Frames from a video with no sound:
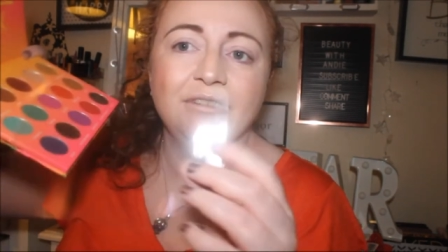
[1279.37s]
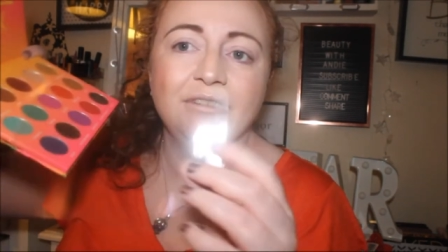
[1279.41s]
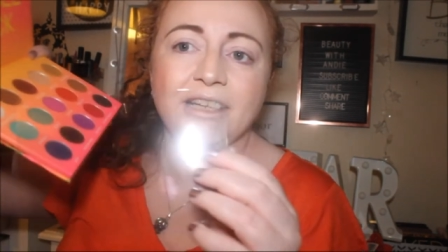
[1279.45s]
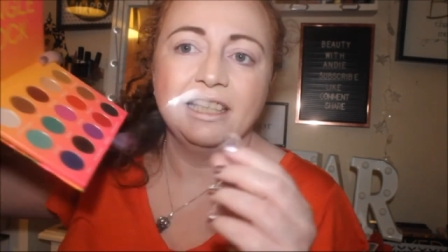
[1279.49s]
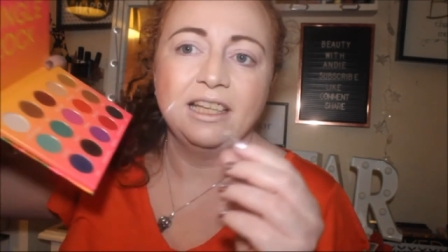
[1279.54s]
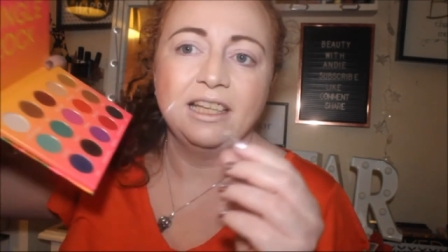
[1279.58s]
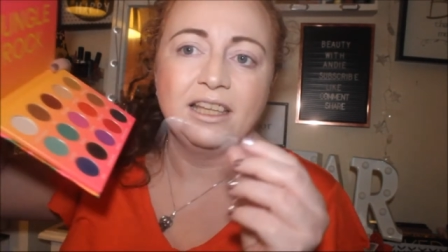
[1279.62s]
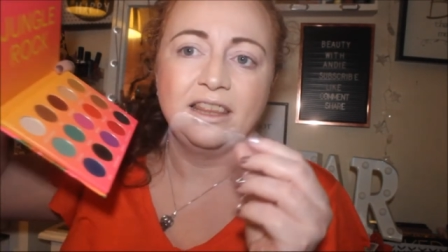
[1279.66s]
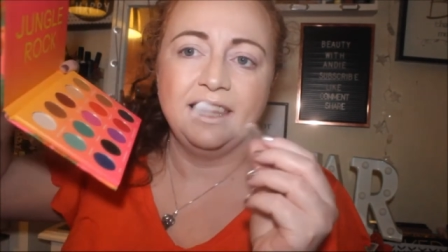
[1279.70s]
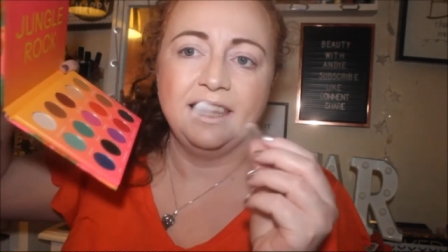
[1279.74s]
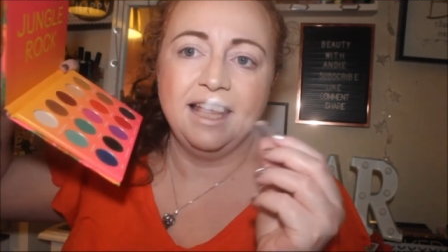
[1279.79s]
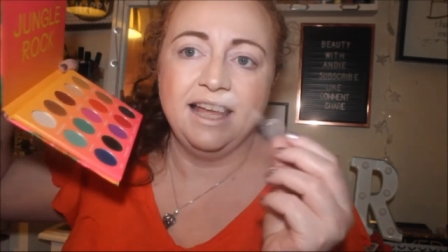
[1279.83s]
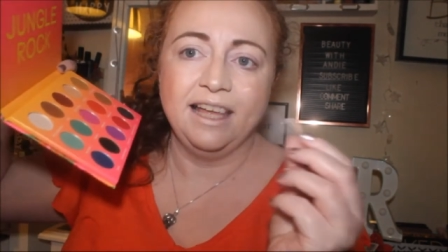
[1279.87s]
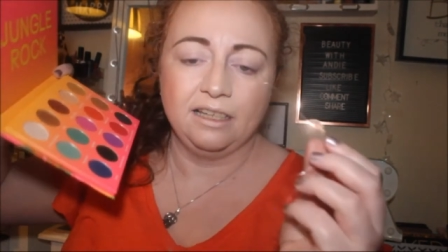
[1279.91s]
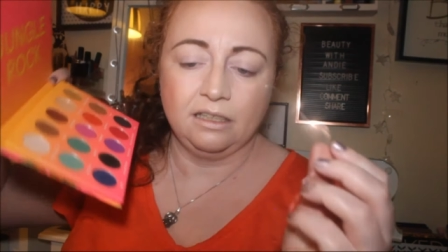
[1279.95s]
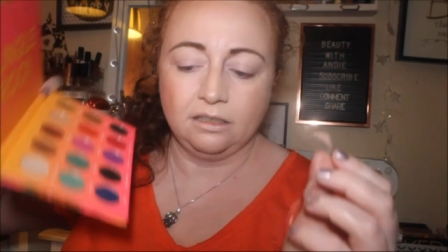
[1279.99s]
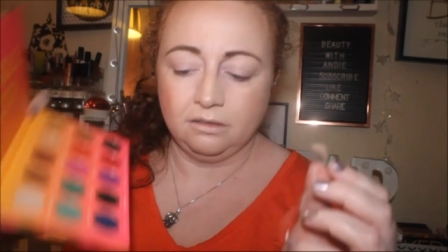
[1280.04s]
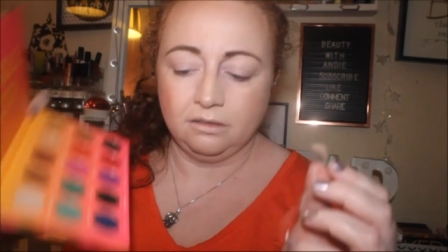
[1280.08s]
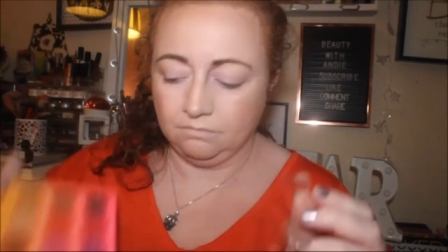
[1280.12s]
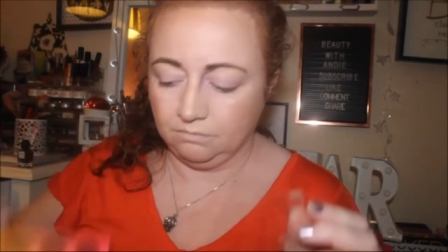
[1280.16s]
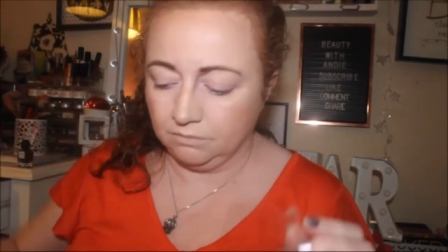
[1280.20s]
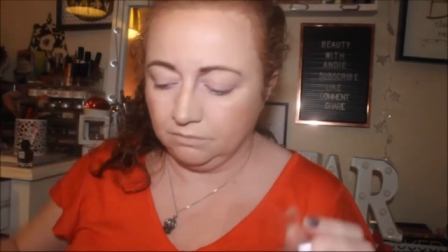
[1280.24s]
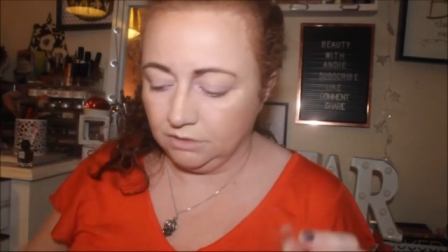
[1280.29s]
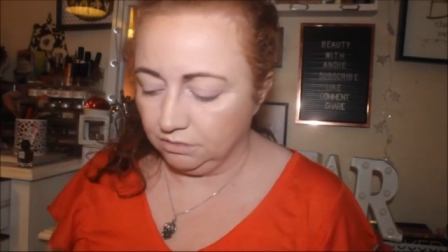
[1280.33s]
really
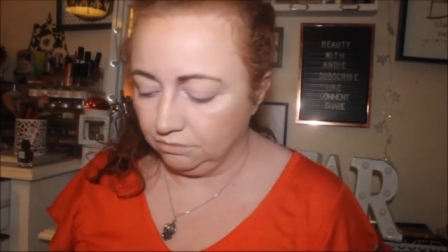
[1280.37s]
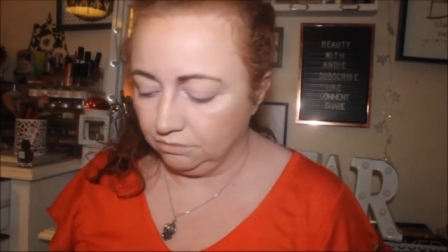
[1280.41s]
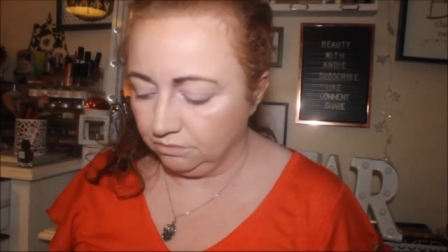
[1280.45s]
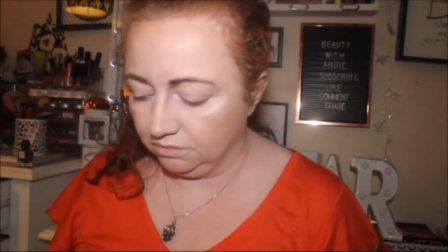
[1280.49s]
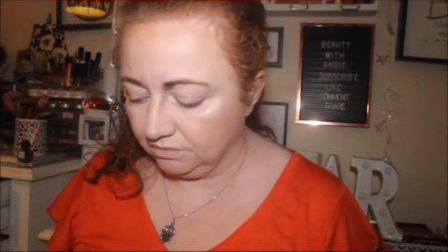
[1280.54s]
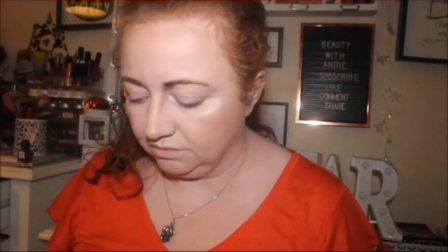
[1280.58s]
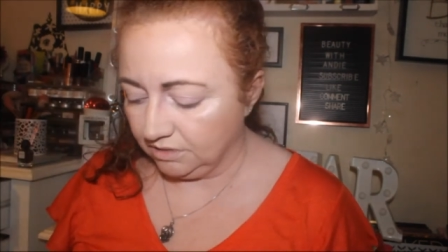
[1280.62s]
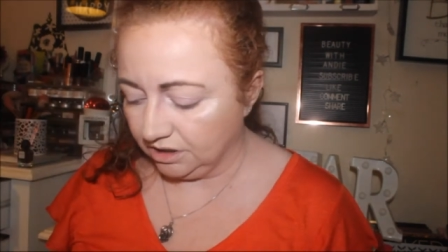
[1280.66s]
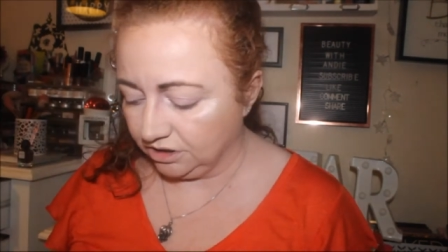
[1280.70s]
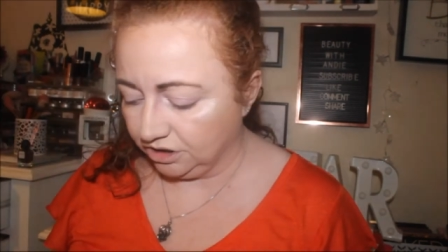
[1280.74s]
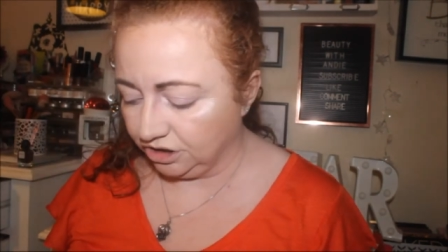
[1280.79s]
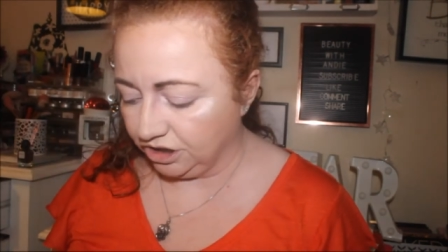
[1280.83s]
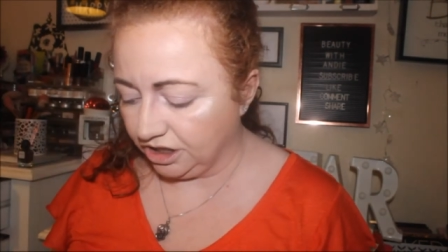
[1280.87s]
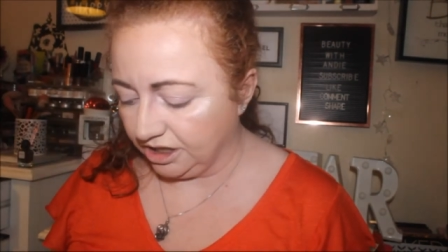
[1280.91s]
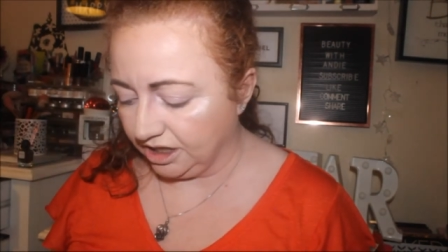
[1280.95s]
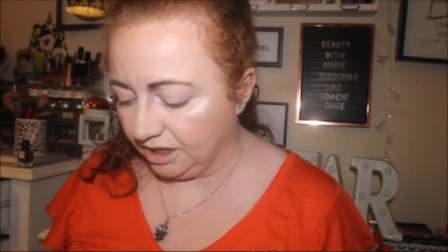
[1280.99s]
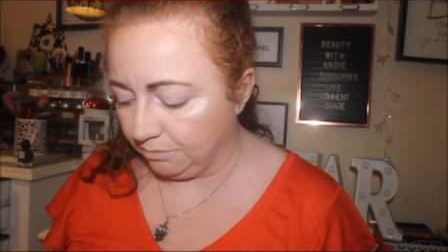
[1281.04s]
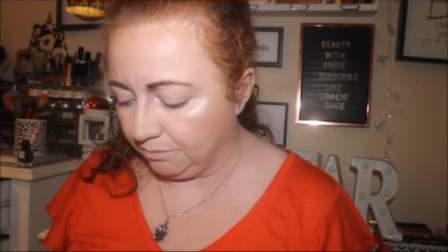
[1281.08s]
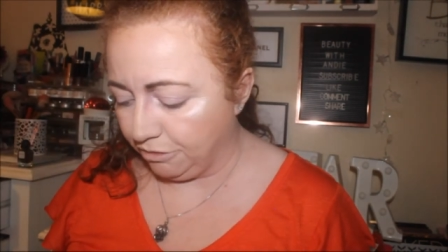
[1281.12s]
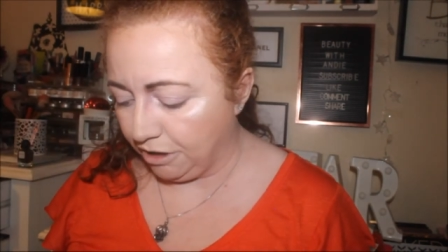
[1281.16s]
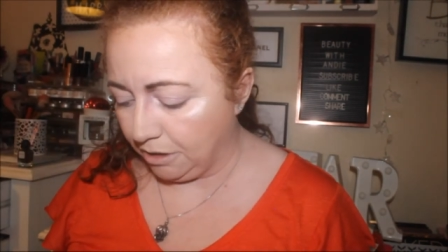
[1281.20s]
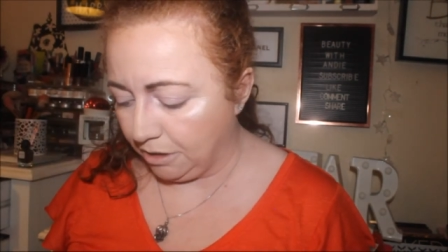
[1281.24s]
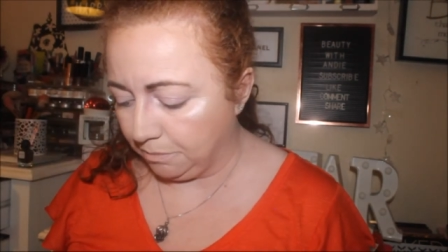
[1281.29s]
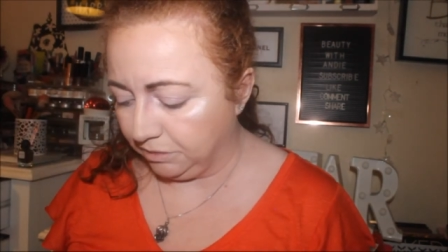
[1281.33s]
thick. Oh, I'll show
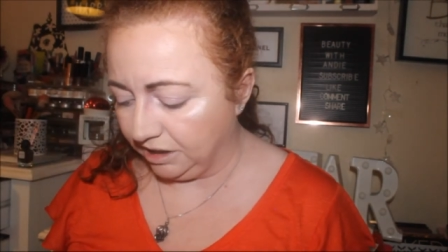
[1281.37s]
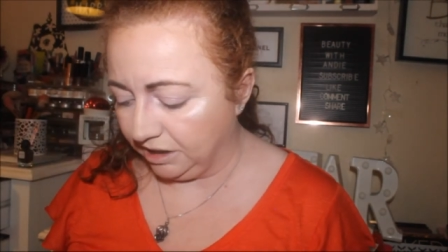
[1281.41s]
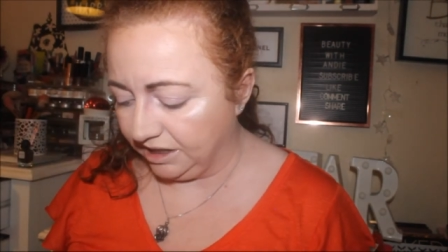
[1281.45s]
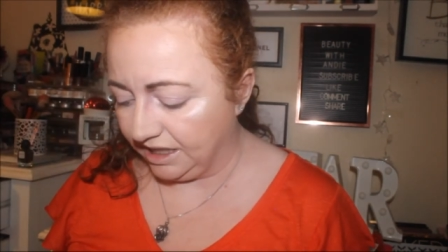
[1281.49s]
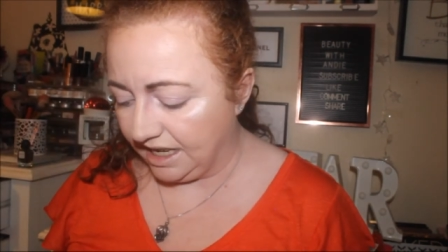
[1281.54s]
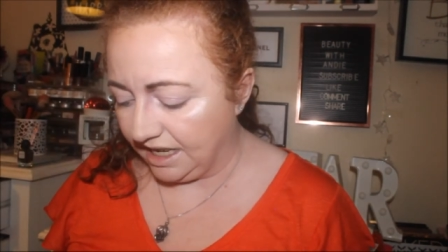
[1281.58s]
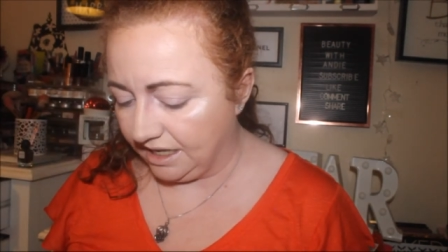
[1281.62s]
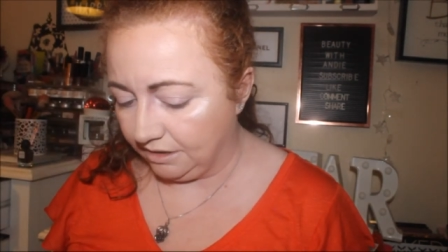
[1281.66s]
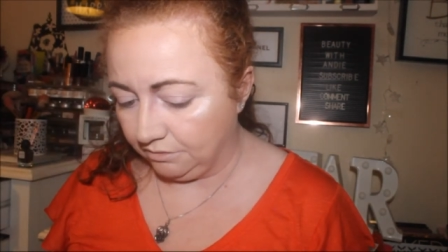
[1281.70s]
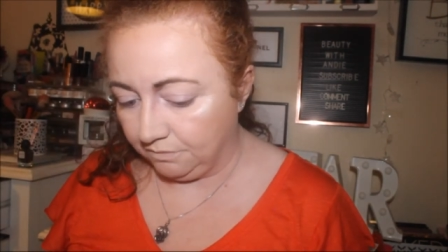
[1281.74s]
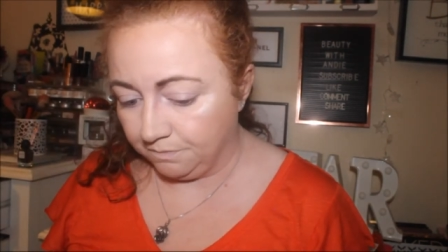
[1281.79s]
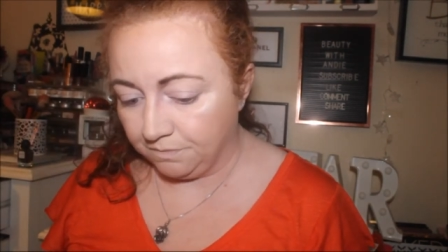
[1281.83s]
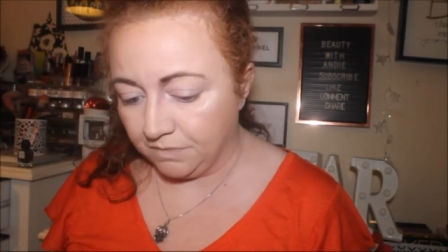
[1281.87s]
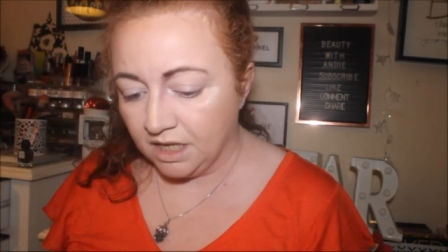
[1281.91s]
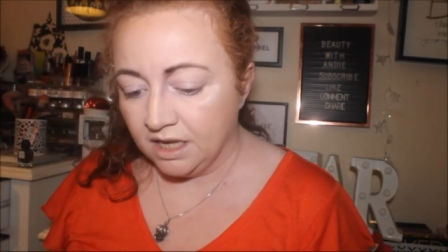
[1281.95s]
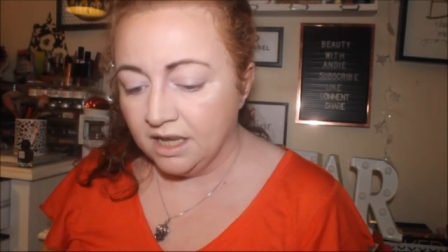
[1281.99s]
you properly now.